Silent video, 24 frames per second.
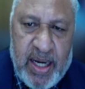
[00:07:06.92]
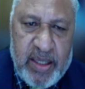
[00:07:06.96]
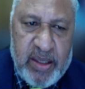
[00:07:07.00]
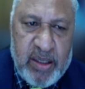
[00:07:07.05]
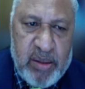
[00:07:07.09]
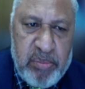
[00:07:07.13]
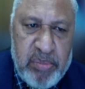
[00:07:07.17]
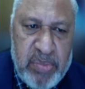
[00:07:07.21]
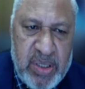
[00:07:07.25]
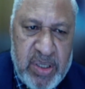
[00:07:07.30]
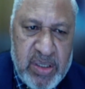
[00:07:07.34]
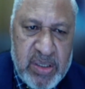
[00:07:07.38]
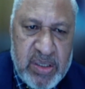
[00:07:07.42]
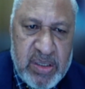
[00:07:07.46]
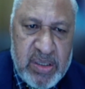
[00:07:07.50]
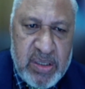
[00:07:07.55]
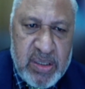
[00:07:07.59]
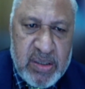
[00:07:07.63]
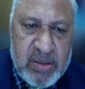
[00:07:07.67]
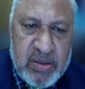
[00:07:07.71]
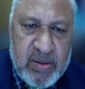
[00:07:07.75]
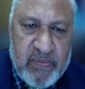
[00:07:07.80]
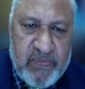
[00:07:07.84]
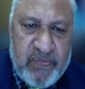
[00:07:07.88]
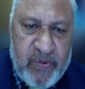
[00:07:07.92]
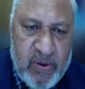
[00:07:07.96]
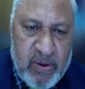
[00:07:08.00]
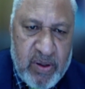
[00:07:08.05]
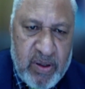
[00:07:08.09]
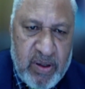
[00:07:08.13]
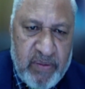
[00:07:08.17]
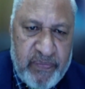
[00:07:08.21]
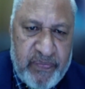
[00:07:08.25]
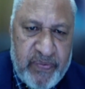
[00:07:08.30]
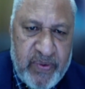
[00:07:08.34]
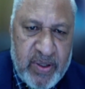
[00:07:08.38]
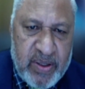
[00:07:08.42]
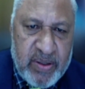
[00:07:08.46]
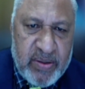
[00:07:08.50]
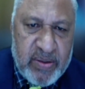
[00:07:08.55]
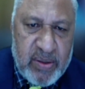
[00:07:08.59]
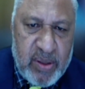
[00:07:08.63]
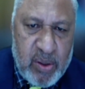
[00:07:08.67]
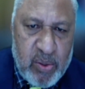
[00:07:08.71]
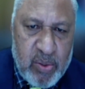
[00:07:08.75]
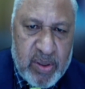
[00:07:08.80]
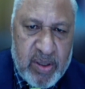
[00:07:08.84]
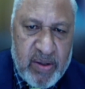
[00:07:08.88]
And the ministries of foreign affairs,
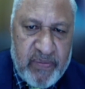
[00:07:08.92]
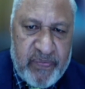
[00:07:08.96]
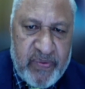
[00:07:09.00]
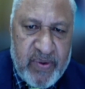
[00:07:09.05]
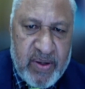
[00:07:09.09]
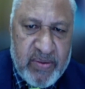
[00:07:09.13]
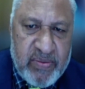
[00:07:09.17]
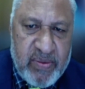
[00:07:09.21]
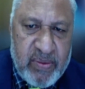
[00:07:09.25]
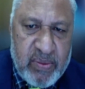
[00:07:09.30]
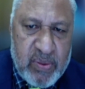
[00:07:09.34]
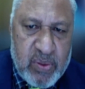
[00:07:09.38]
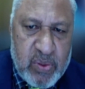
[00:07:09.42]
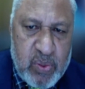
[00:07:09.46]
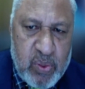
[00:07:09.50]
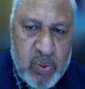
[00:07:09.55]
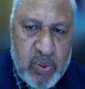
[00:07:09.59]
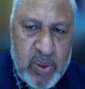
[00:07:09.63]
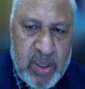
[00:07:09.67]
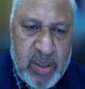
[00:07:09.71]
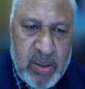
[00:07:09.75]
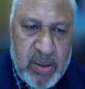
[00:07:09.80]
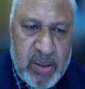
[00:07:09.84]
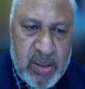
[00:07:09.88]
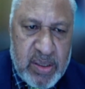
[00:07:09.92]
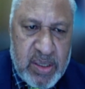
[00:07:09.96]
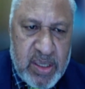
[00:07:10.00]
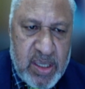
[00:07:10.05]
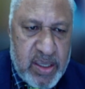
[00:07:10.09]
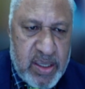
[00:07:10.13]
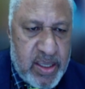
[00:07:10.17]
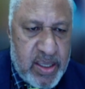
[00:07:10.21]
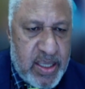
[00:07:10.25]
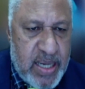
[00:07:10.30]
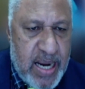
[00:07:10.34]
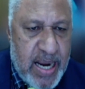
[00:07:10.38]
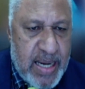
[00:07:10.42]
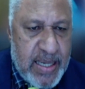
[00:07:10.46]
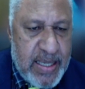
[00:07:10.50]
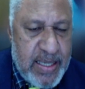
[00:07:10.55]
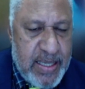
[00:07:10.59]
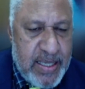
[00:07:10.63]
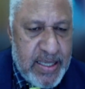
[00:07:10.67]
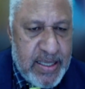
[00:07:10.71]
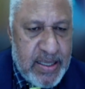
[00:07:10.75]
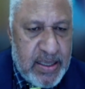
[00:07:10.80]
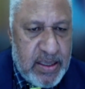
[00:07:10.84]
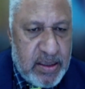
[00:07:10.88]
Turkey affairs, and the sugar industry that I
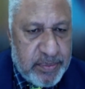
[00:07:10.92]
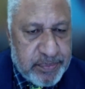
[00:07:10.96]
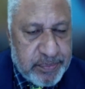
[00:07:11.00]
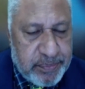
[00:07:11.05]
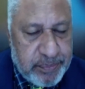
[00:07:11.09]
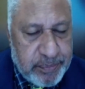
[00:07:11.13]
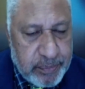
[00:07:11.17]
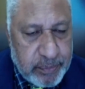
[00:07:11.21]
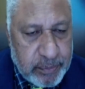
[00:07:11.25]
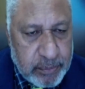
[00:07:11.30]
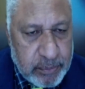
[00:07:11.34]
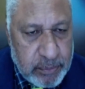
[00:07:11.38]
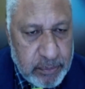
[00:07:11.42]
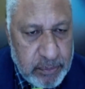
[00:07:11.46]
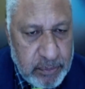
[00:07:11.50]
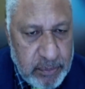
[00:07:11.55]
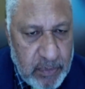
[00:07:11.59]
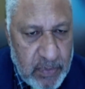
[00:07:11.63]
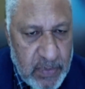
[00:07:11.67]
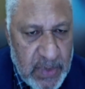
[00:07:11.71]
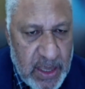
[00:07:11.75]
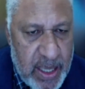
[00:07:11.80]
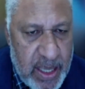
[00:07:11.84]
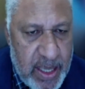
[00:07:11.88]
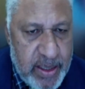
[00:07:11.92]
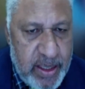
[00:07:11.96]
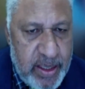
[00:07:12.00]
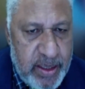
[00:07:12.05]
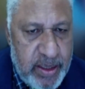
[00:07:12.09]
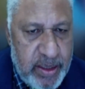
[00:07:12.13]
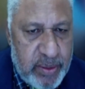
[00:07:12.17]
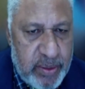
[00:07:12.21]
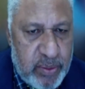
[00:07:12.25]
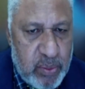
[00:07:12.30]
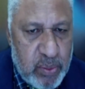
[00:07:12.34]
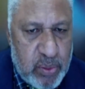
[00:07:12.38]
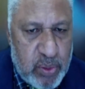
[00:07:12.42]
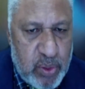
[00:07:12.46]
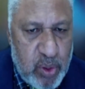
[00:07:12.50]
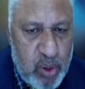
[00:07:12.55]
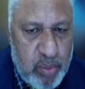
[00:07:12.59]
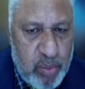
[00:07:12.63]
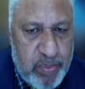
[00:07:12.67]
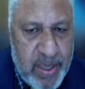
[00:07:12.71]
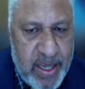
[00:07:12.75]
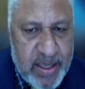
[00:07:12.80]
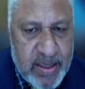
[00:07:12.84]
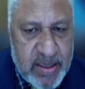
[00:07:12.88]
lead are ready to
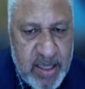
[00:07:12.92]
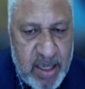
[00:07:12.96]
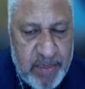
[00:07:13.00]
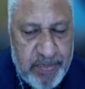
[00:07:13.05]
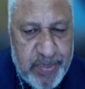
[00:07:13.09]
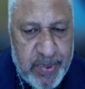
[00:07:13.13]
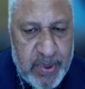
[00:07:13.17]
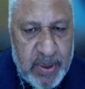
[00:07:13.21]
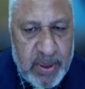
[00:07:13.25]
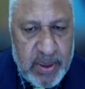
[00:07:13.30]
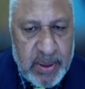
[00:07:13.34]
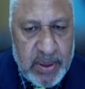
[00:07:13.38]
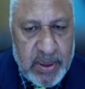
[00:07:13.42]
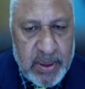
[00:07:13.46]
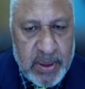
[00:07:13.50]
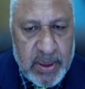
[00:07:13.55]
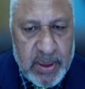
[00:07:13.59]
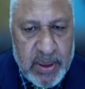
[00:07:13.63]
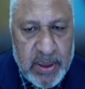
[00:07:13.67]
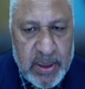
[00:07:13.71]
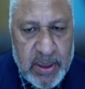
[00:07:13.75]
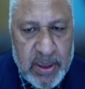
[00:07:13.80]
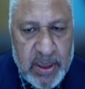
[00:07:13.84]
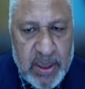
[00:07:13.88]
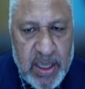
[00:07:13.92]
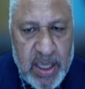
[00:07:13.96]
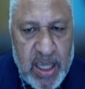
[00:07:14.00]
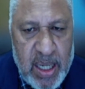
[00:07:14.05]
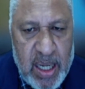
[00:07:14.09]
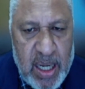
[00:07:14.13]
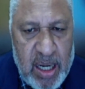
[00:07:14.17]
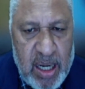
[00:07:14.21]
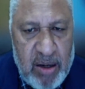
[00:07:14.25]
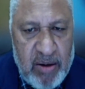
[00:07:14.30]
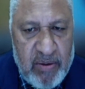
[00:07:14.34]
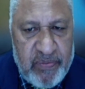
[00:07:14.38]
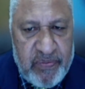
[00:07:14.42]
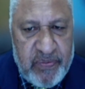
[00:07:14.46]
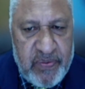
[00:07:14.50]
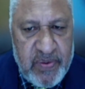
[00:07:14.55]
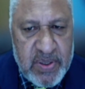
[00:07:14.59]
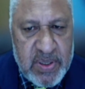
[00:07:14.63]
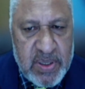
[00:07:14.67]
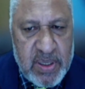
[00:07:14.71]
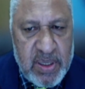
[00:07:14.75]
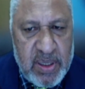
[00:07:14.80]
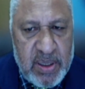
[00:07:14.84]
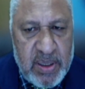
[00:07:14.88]
show by example how
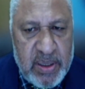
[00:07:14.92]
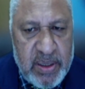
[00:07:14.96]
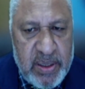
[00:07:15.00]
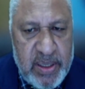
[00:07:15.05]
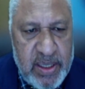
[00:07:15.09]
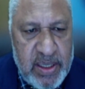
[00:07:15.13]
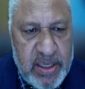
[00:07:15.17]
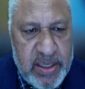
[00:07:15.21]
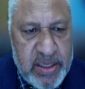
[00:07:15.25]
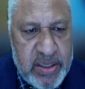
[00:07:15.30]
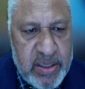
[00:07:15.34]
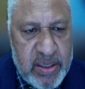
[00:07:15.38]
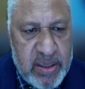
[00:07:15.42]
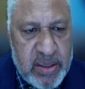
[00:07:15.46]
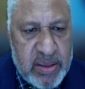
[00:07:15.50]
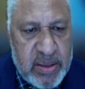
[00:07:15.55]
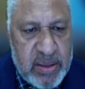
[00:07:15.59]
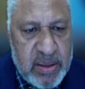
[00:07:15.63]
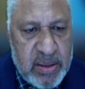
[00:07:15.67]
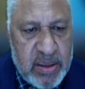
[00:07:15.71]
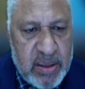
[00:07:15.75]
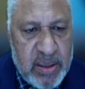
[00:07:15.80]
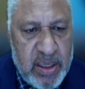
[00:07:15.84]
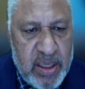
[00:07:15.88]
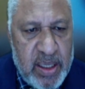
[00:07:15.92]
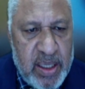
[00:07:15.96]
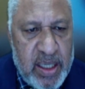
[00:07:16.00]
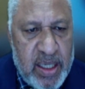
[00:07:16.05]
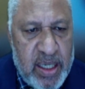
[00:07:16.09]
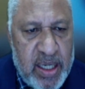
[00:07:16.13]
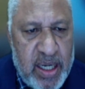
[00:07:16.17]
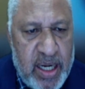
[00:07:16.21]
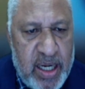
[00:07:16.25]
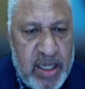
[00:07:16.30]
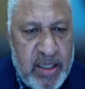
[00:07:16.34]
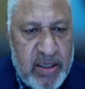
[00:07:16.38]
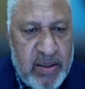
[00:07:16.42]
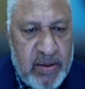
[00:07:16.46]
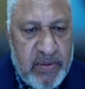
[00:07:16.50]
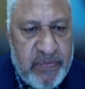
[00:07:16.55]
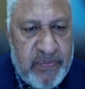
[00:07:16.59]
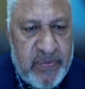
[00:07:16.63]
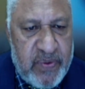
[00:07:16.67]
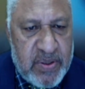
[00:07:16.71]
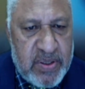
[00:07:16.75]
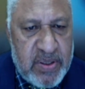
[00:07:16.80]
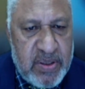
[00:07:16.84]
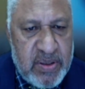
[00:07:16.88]
fiscal diligence and
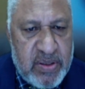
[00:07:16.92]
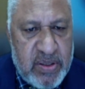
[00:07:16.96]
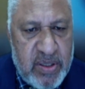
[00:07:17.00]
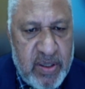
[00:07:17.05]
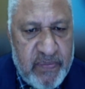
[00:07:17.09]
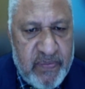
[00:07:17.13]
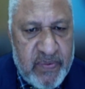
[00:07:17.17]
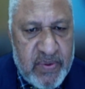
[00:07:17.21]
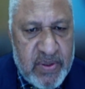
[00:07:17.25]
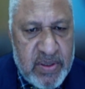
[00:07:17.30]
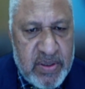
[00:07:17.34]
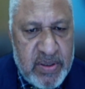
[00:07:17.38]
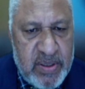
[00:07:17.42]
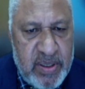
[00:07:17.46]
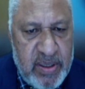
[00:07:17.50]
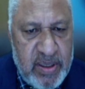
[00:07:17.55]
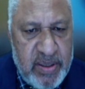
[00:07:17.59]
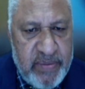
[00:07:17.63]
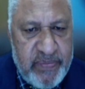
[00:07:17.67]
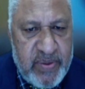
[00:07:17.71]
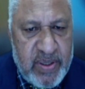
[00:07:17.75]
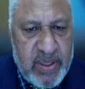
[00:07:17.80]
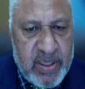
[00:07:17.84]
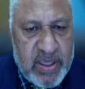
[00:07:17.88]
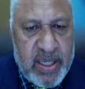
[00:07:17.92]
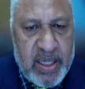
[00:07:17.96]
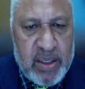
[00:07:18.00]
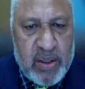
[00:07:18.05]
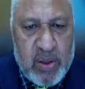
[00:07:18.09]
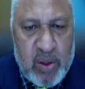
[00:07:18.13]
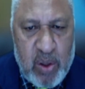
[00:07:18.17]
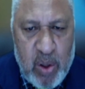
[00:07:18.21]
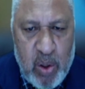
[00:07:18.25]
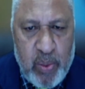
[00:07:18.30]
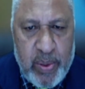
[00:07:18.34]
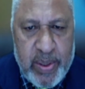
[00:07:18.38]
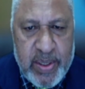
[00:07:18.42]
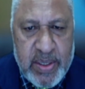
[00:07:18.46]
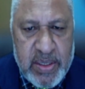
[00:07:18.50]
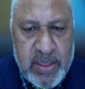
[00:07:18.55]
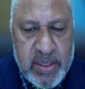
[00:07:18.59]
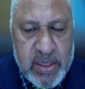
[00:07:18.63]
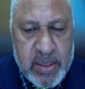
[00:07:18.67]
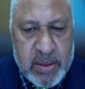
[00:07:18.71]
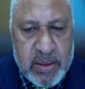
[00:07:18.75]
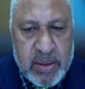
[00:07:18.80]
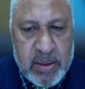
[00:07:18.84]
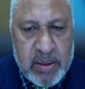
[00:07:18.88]
efficient service delivery can
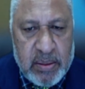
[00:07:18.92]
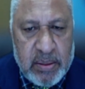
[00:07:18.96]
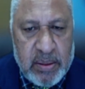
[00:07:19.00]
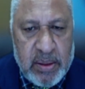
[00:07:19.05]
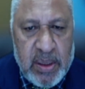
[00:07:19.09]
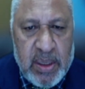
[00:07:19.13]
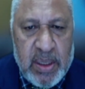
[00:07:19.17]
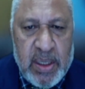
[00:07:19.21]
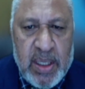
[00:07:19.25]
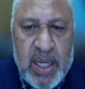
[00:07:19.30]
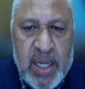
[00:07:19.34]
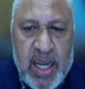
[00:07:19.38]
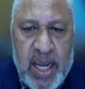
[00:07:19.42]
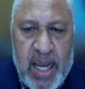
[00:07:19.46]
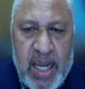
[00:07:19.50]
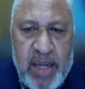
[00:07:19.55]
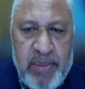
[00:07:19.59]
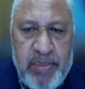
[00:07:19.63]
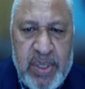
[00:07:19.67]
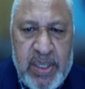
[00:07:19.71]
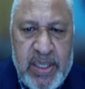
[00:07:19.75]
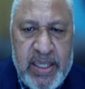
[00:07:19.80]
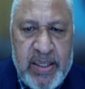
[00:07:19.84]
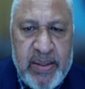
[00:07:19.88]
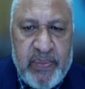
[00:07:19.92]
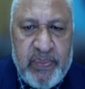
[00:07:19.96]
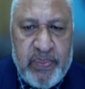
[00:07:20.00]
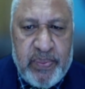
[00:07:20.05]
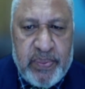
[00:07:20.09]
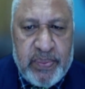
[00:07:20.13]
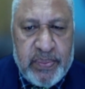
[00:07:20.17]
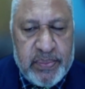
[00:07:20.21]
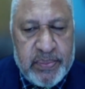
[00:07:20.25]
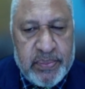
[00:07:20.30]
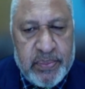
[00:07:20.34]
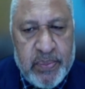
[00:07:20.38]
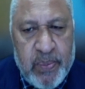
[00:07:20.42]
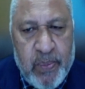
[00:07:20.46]
coexist. I believe